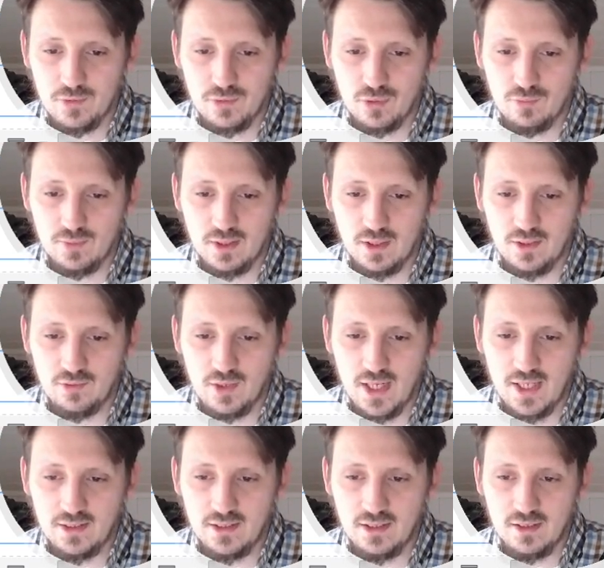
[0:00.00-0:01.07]
So we can
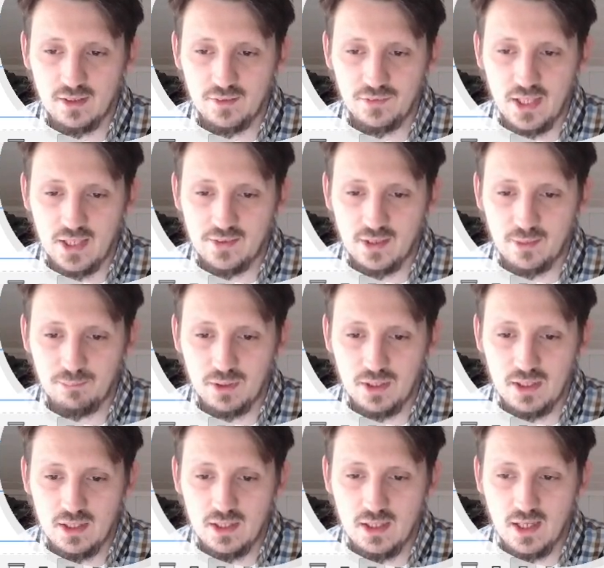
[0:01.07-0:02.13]
write here delta
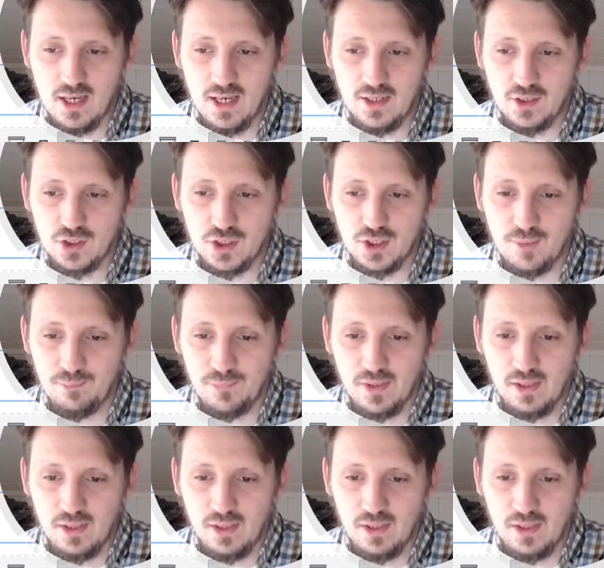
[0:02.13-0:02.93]
p h,